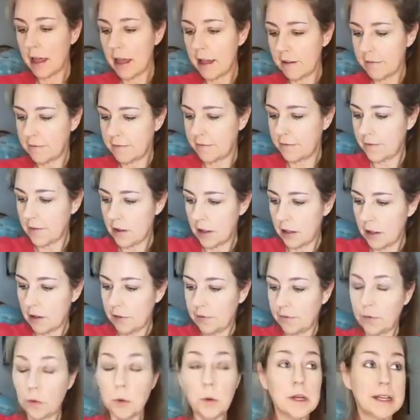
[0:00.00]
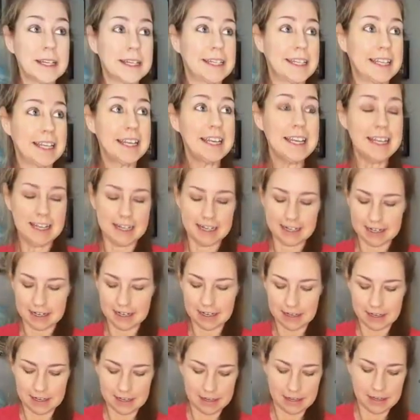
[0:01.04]
I have 14.
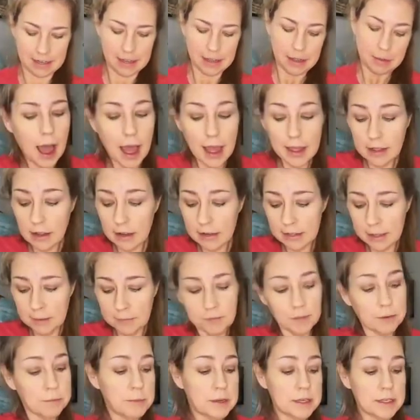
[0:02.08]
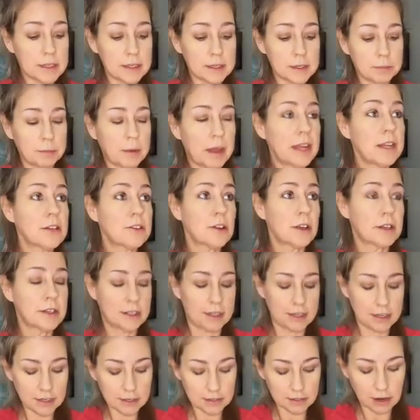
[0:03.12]
I got them from Mrs. Bench on
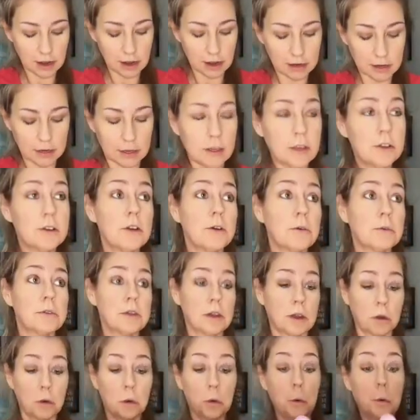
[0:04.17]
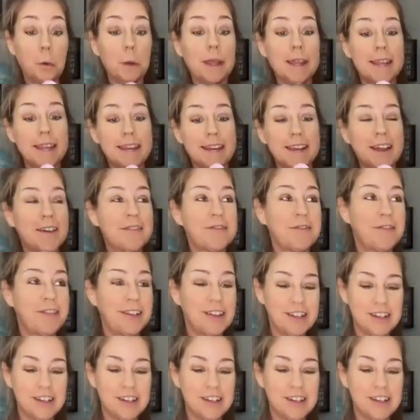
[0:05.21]
TikTok. You know, the queen of